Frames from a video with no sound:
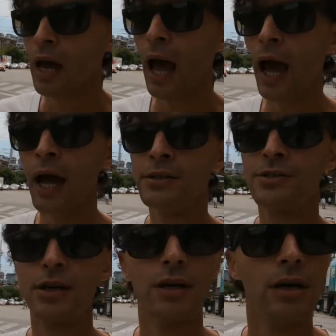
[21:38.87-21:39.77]

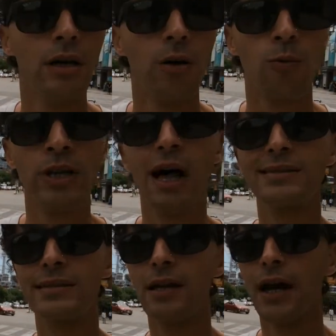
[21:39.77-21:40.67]
And we
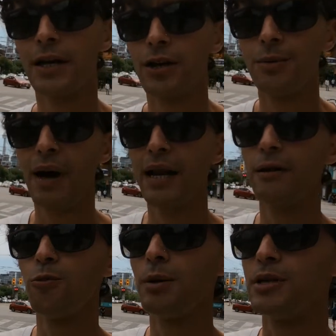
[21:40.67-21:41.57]
lost a lot of good men
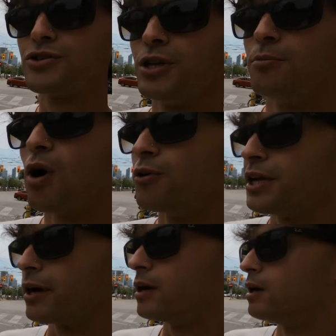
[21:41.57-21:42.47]
and women to
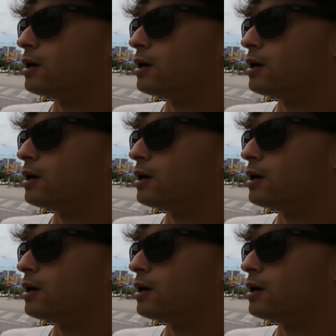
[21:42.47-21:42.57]
pneumonia